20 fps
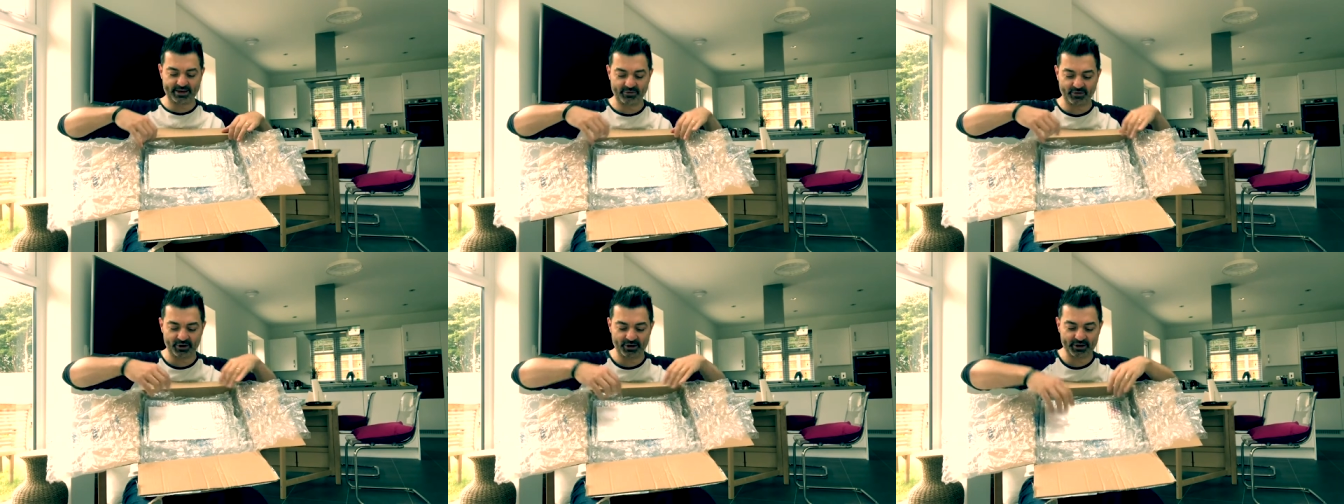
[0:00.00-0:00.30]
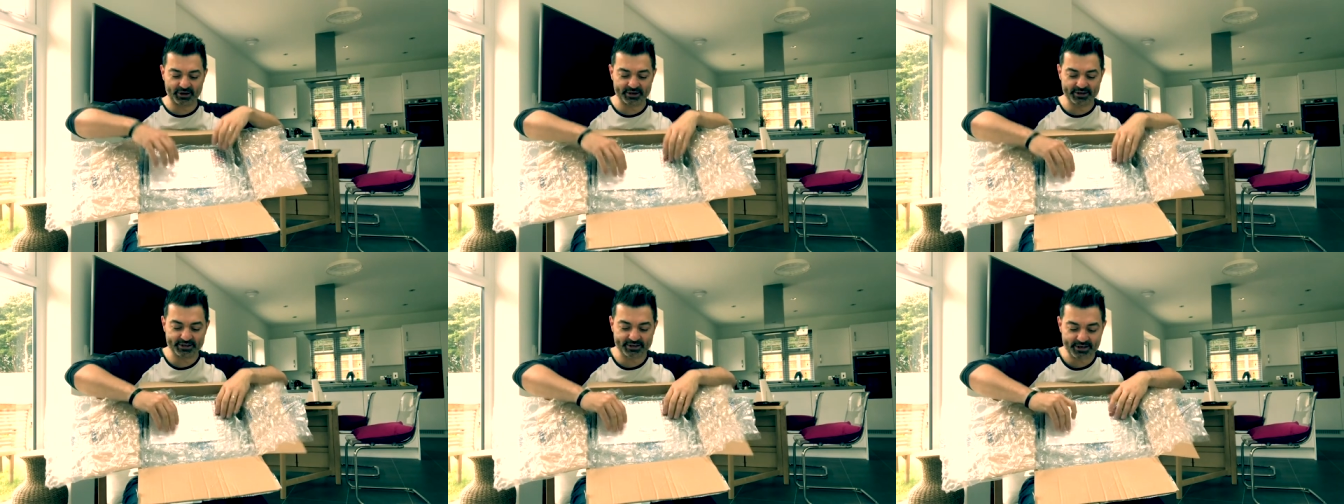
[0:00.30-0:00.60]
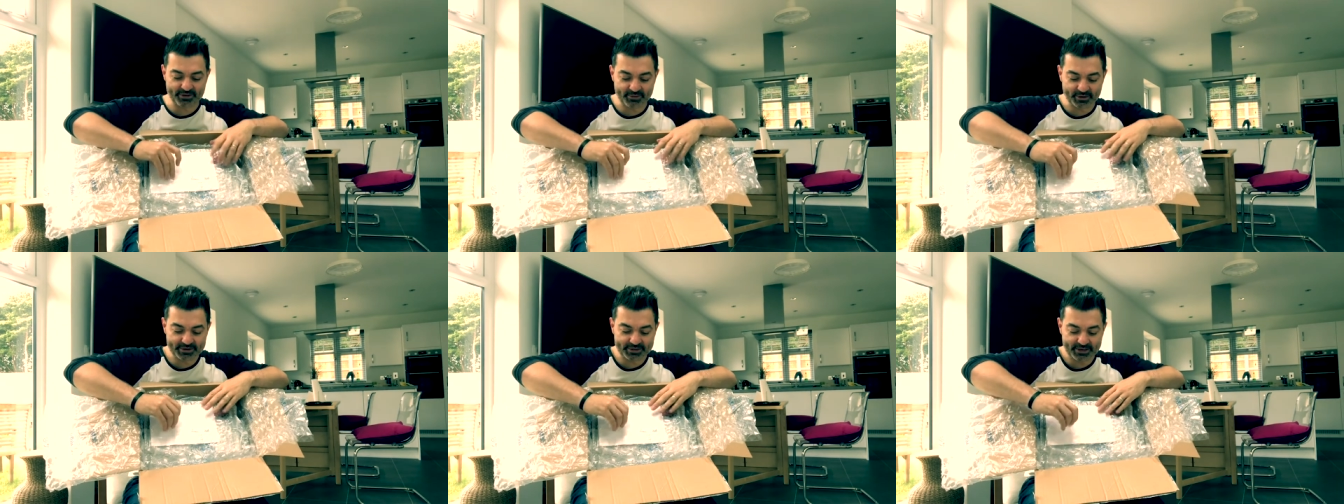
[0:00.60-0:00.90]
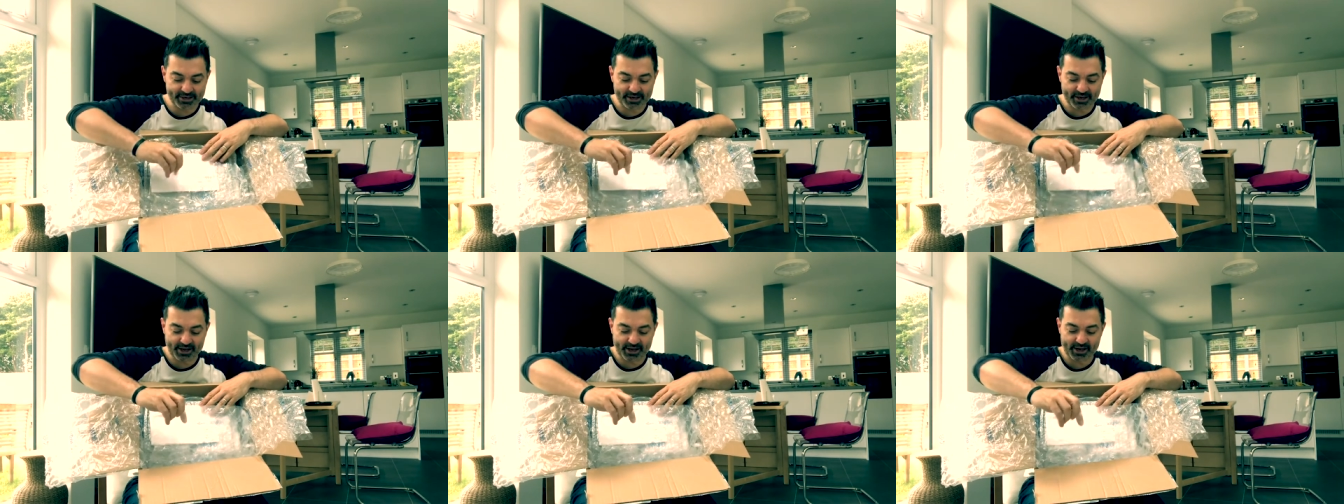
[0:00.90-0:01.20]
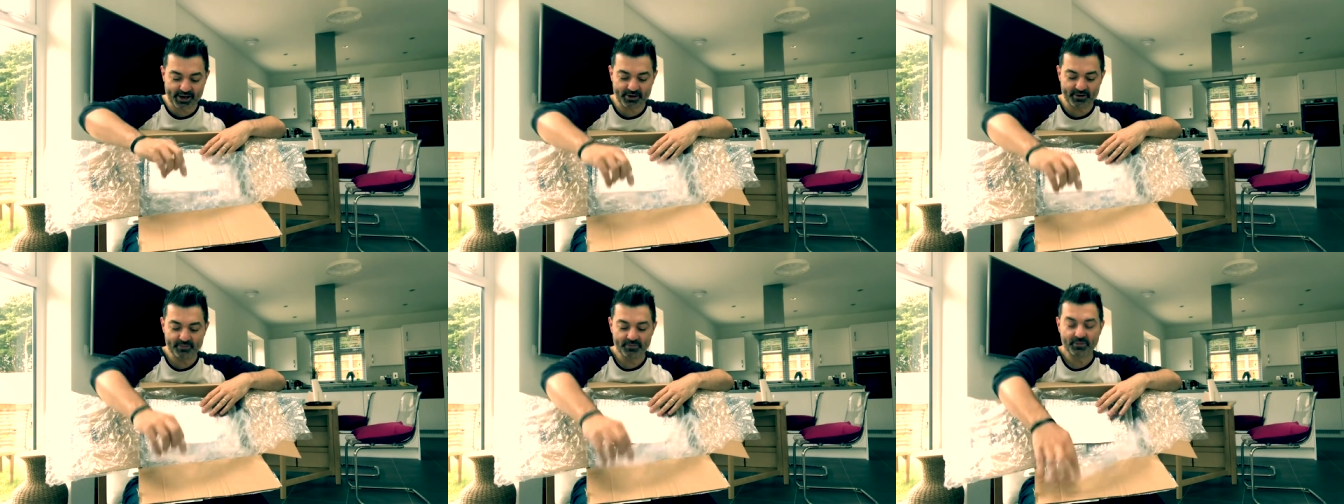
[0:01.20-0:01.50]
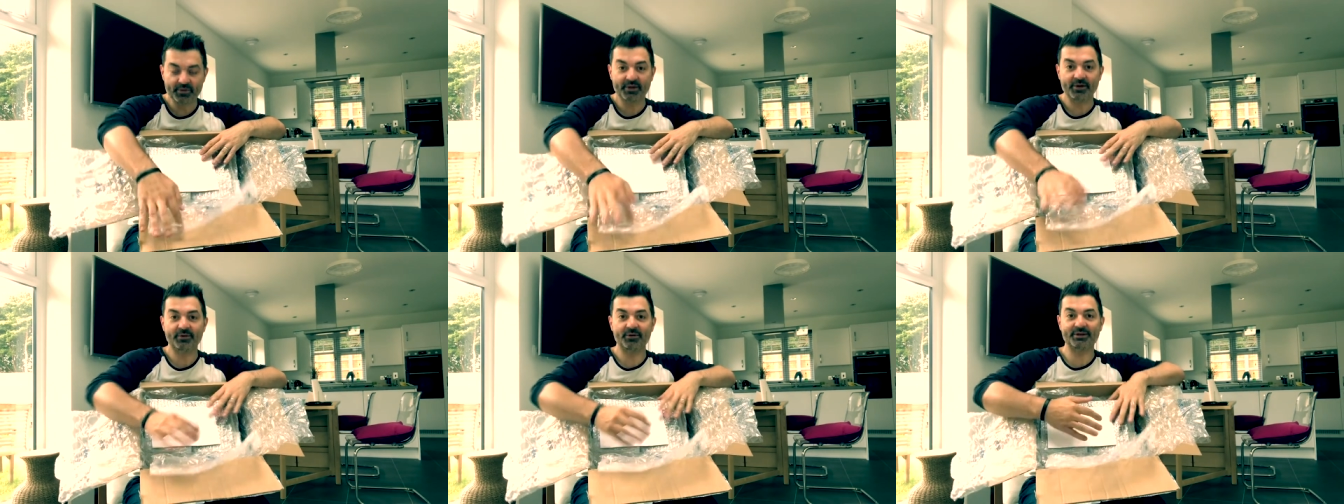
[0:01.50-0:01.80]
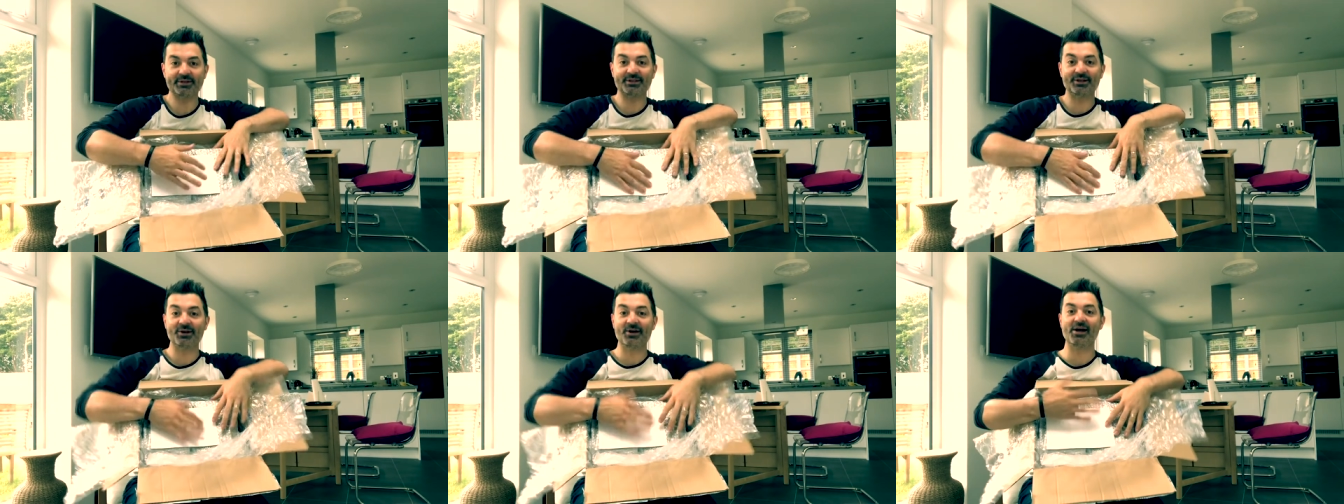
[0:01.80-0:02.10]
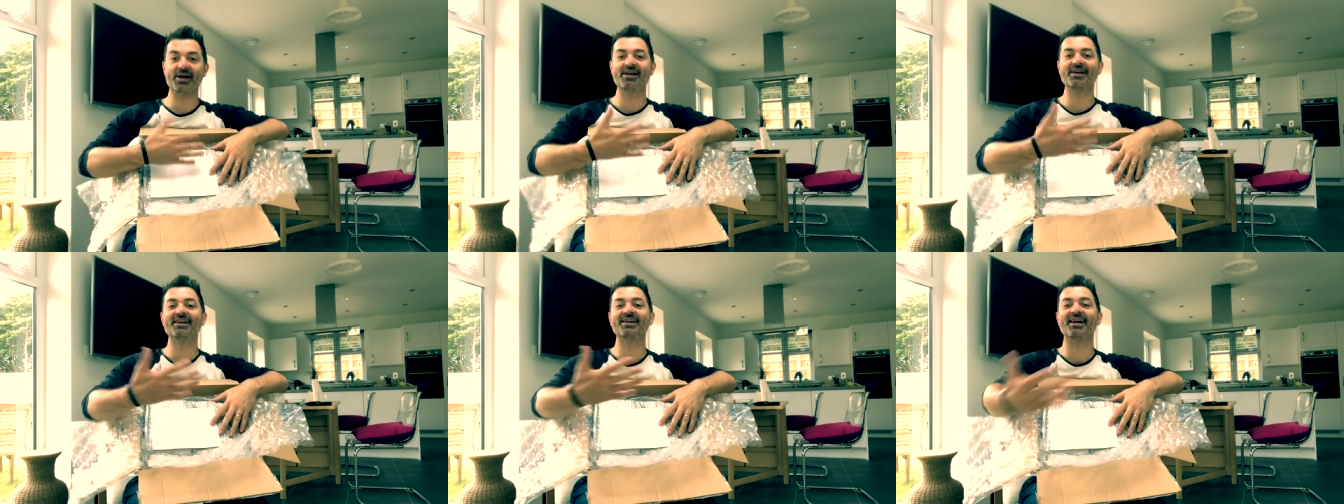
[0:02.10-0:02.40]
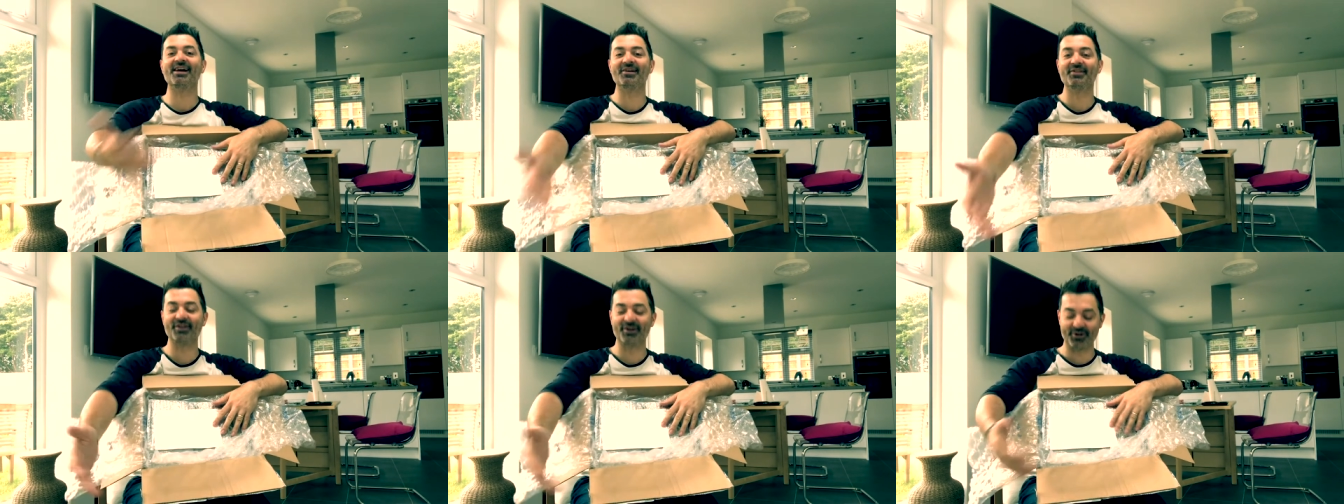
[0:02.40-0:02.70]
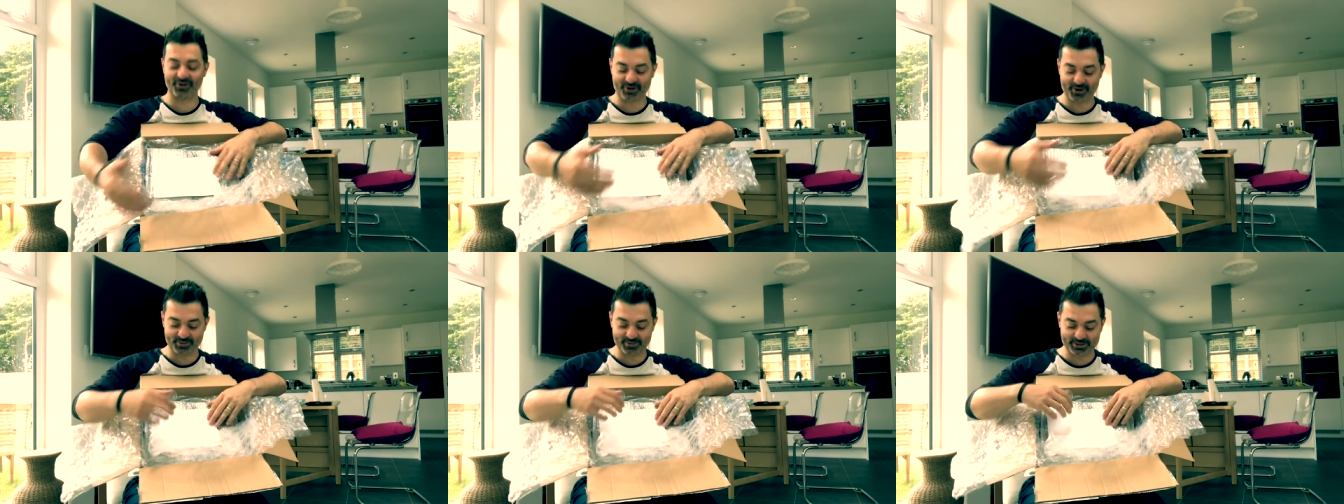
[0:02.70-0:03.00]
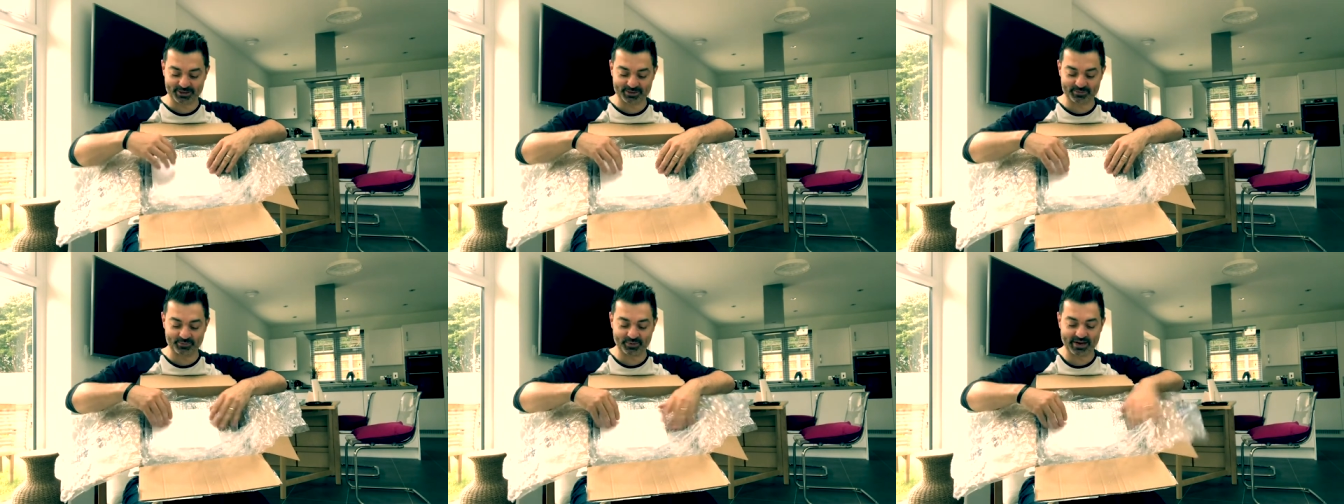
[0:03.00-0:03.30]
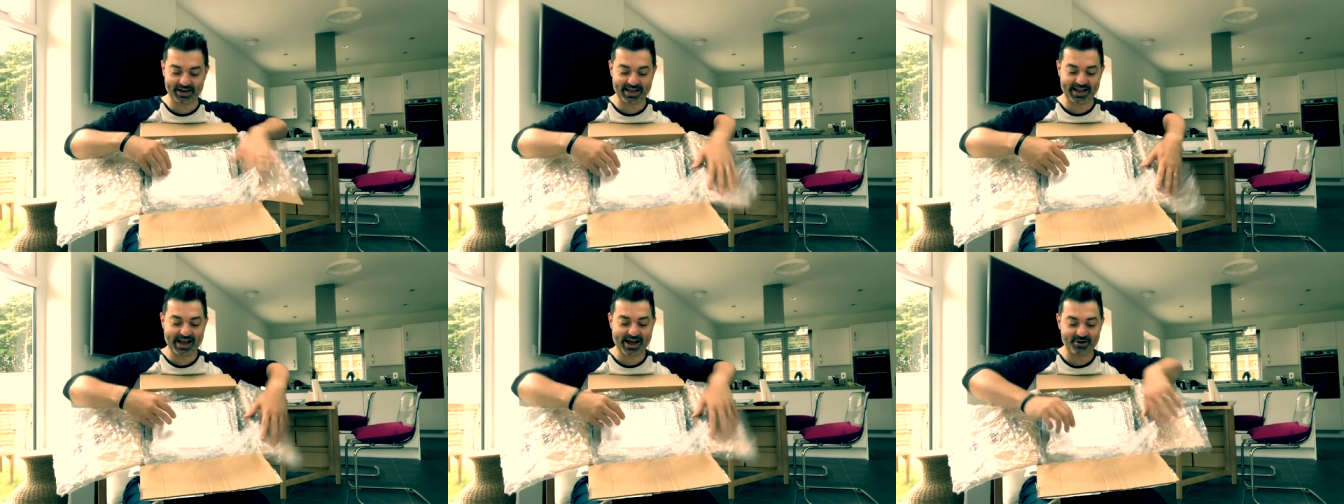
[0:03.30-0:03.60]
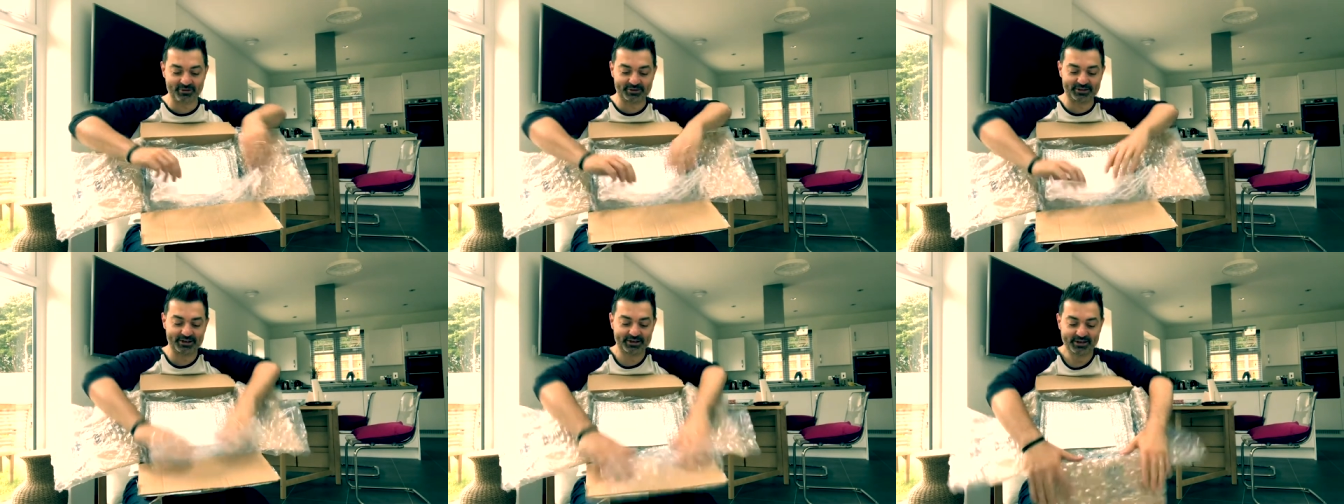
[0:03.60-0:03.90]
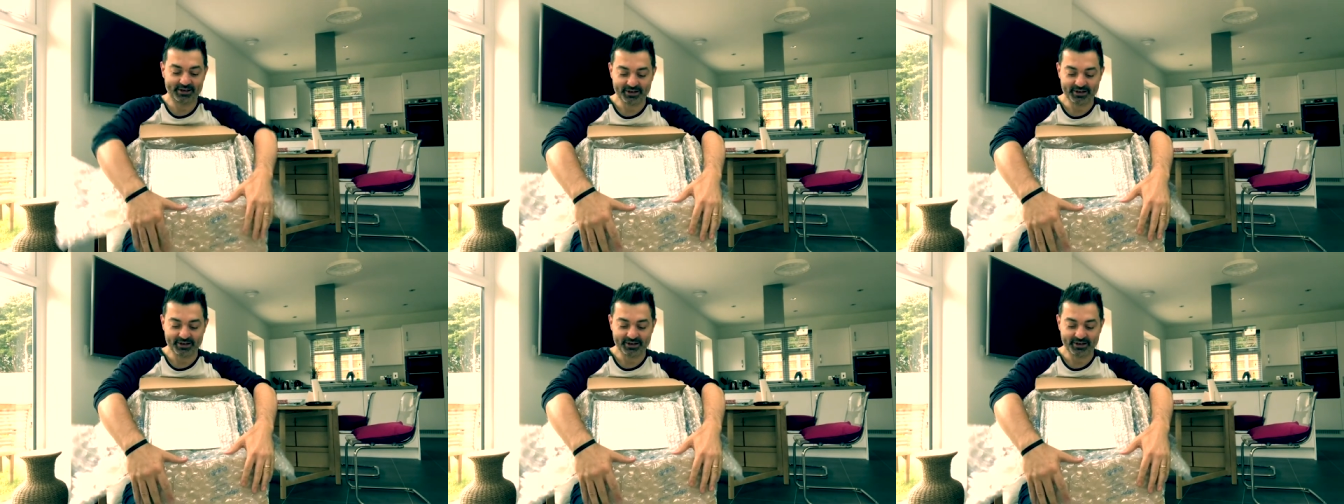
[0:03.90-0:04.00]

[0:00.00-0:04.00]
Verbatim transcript: have a look and see what's in here. What's the lot? All comes spilling out.